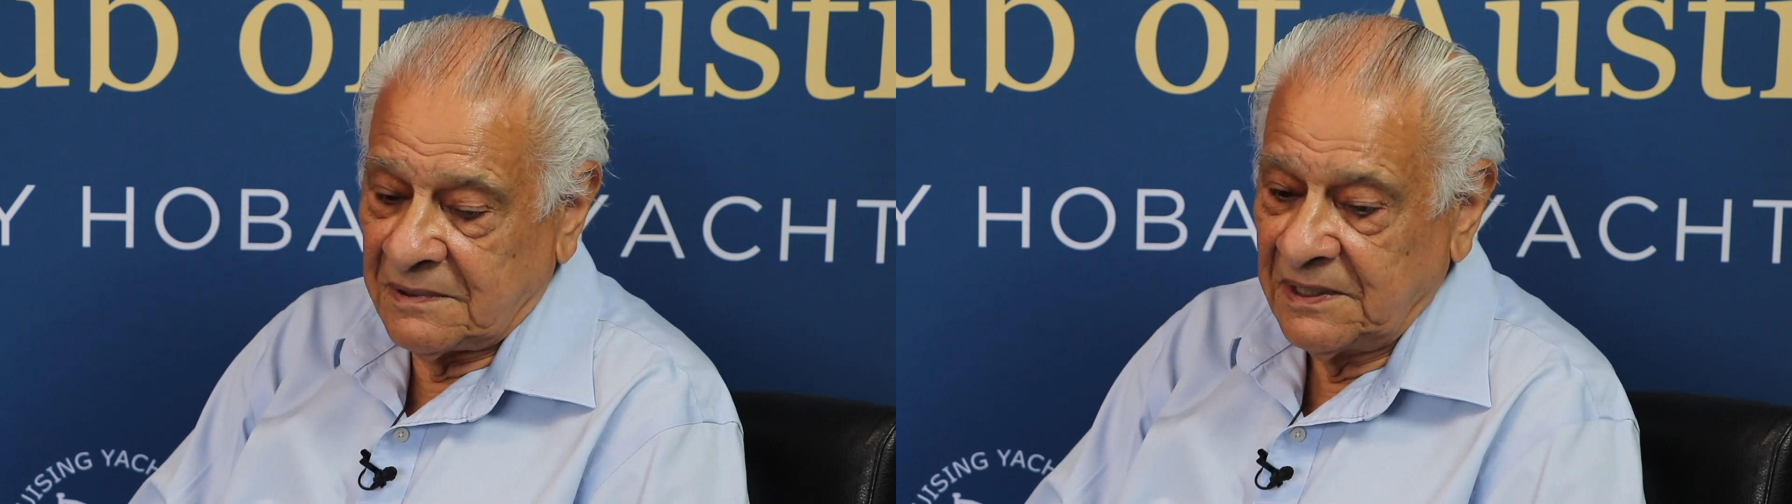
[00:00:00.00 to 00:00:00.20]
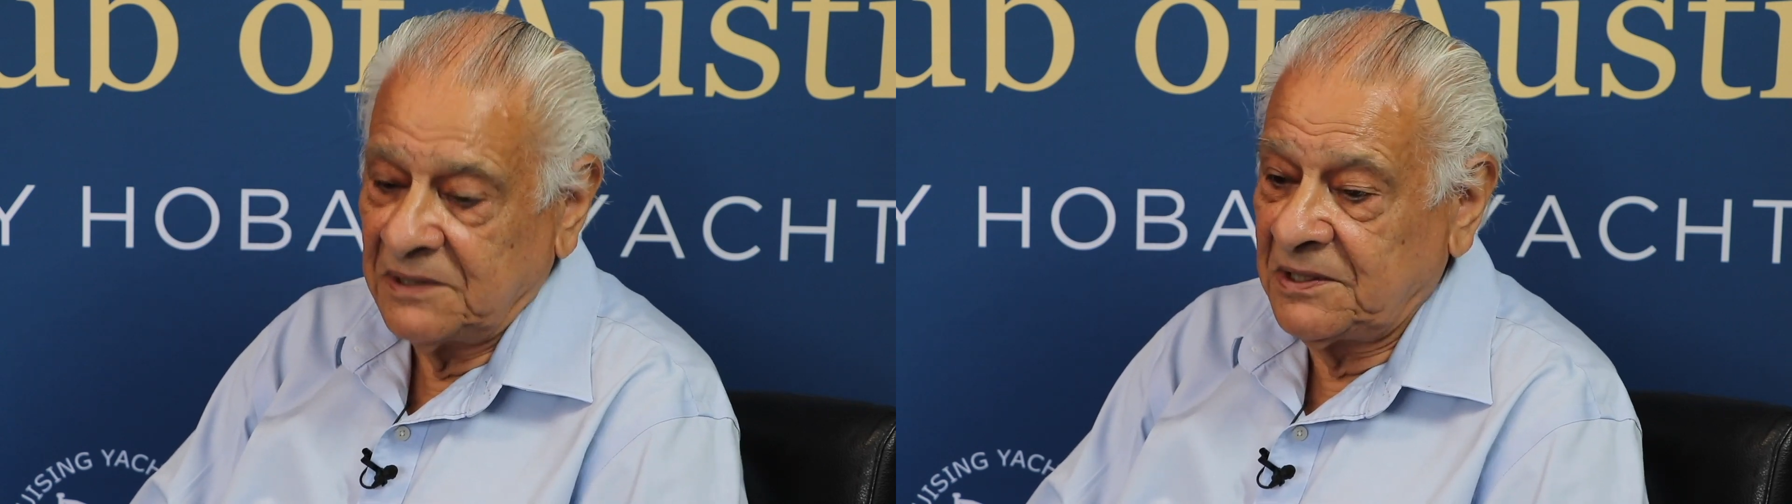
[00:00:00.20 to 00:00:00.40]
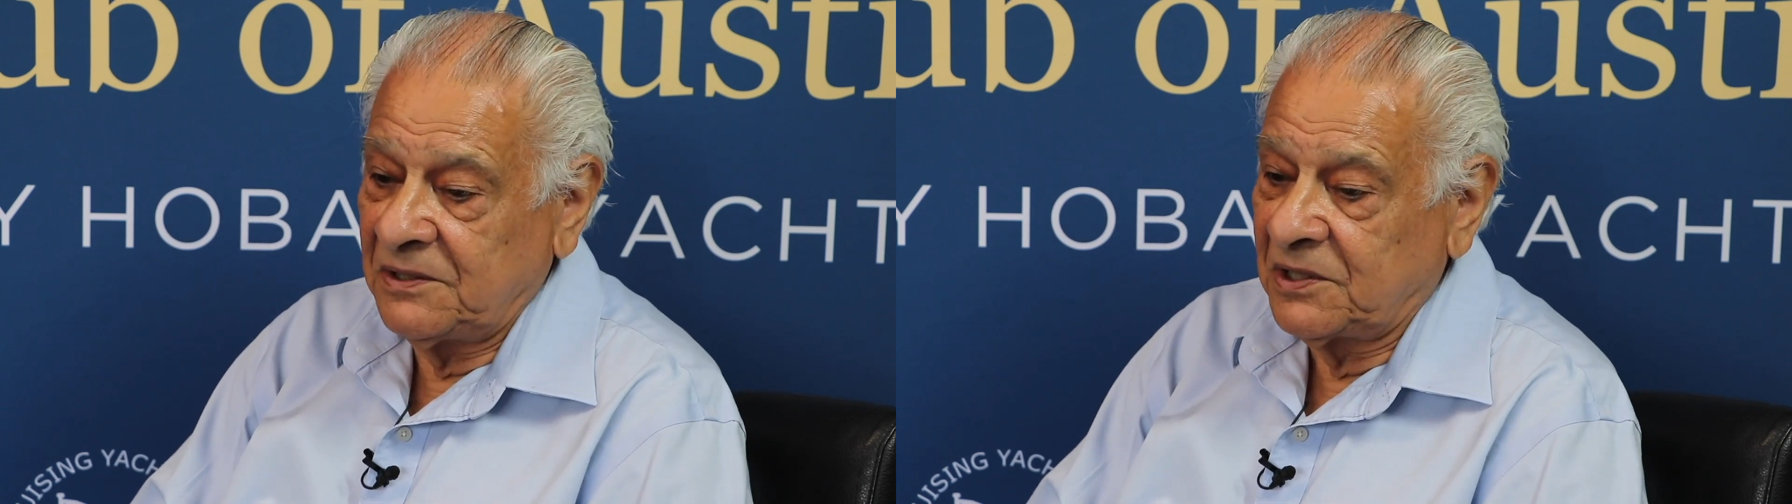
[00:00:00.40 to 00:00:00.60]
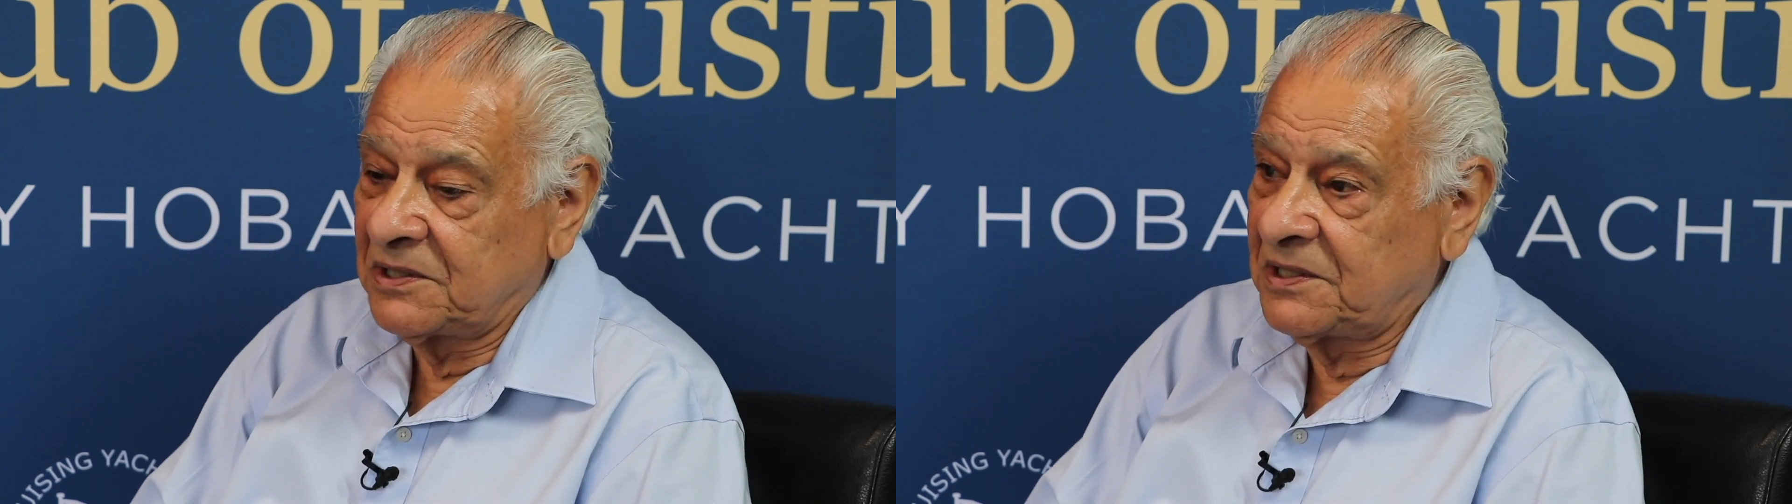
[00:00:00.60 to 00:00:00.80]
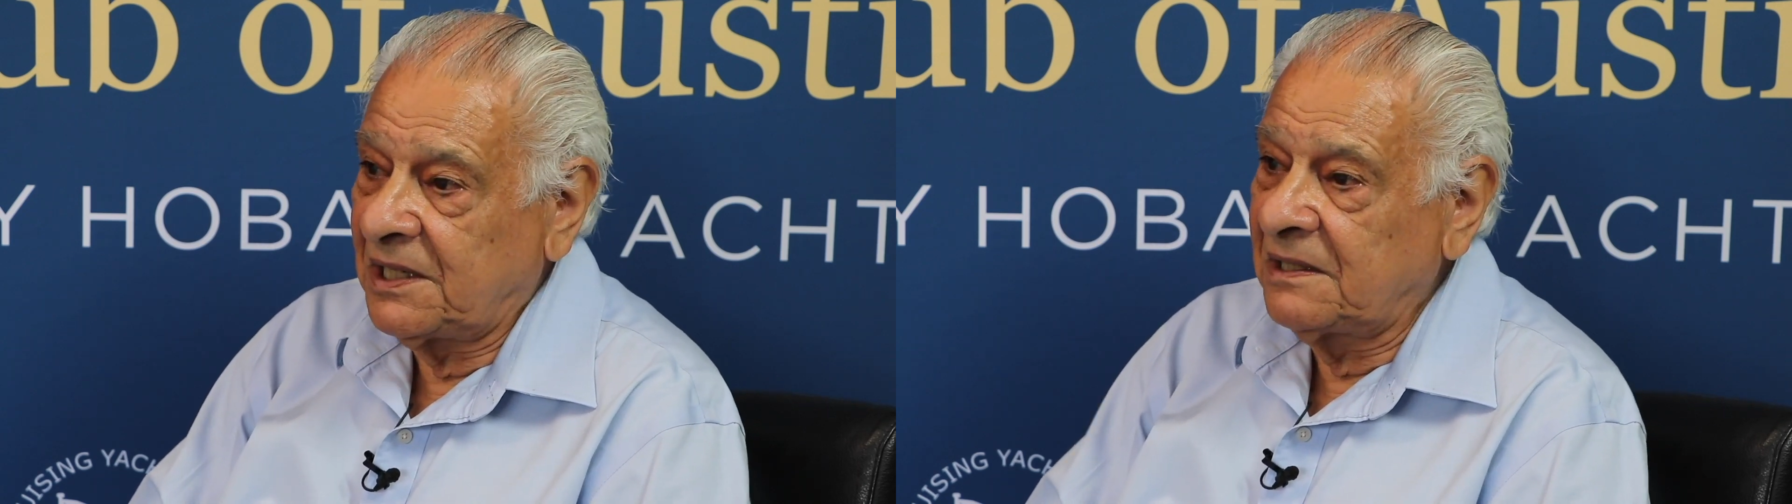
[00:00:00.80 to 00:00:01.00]
Lindsay
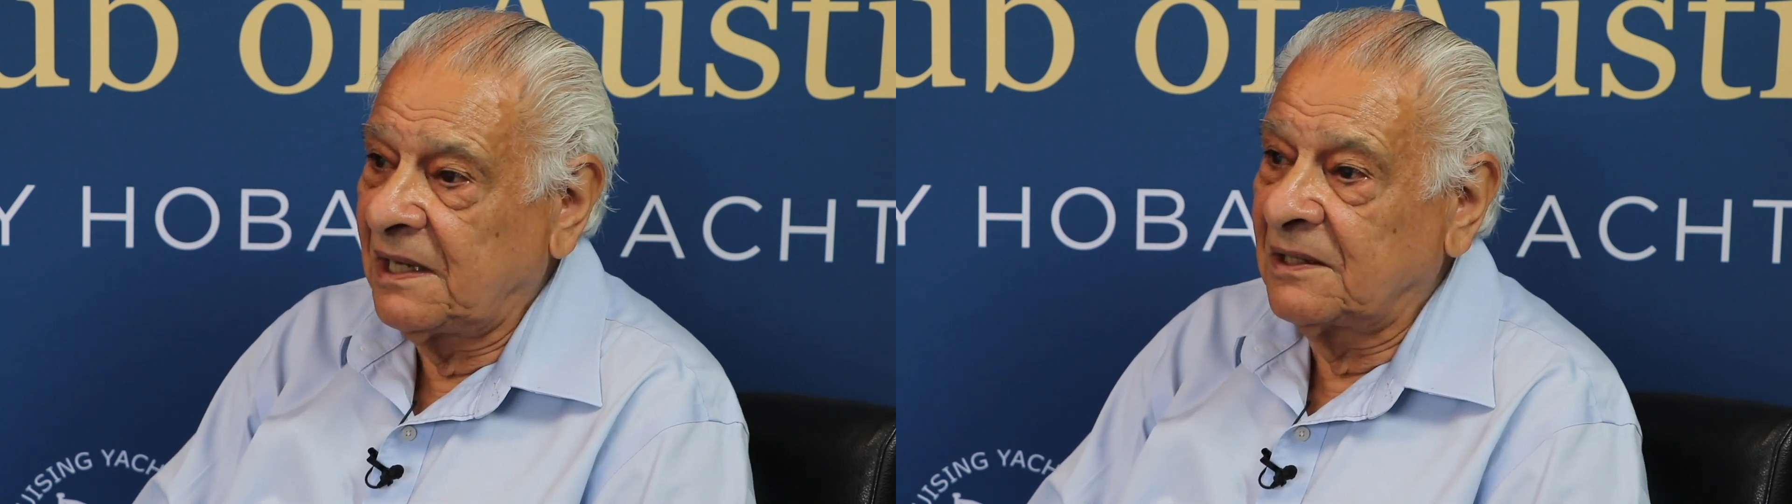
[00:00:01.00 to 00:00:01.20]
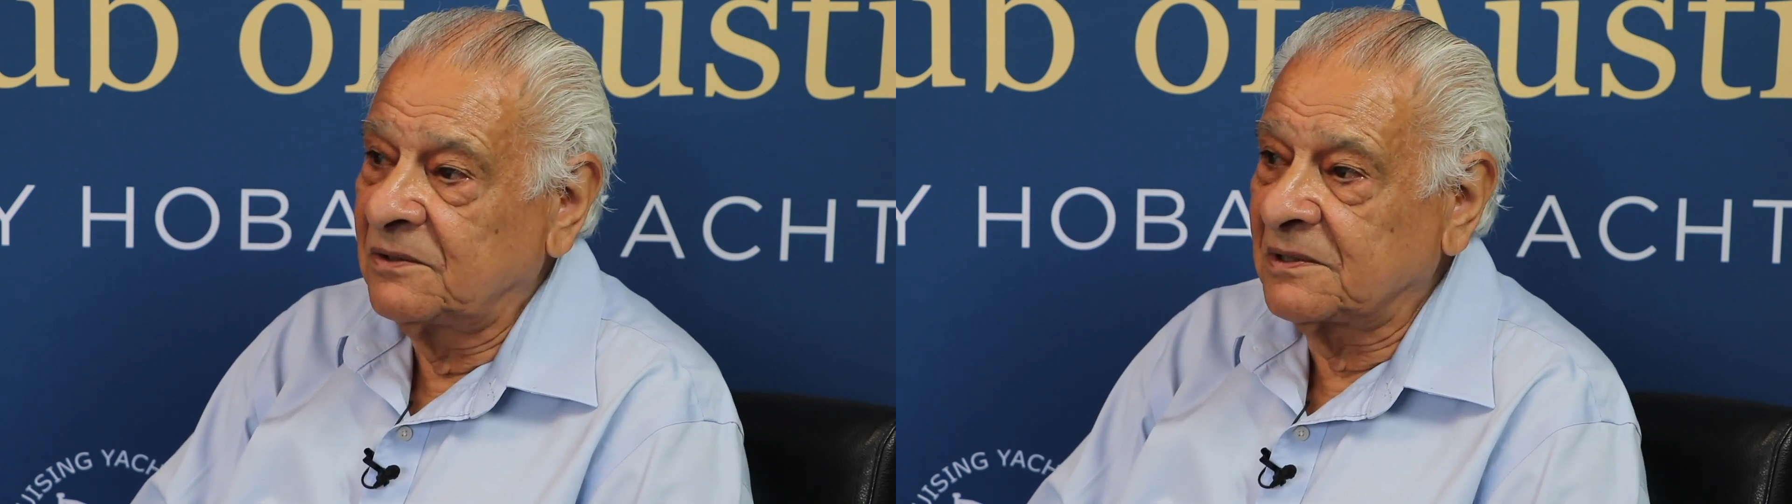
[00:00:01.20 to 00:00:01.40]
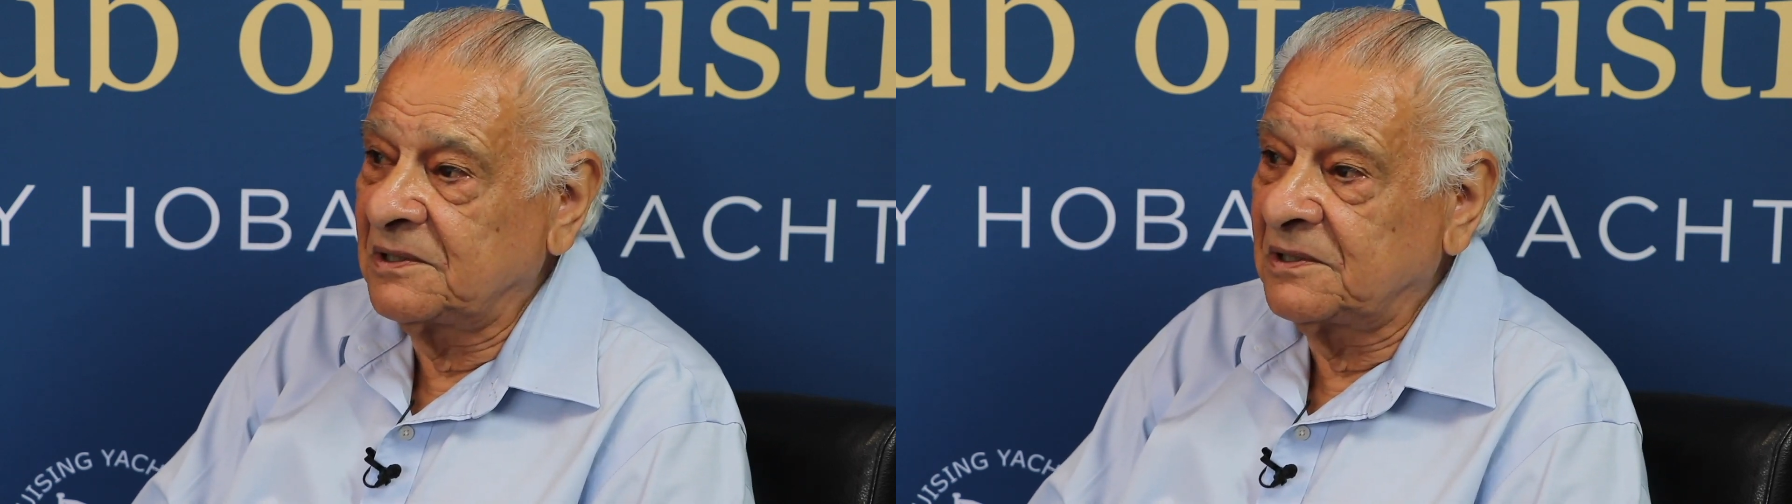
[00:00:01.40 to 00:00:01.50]
just said, now look,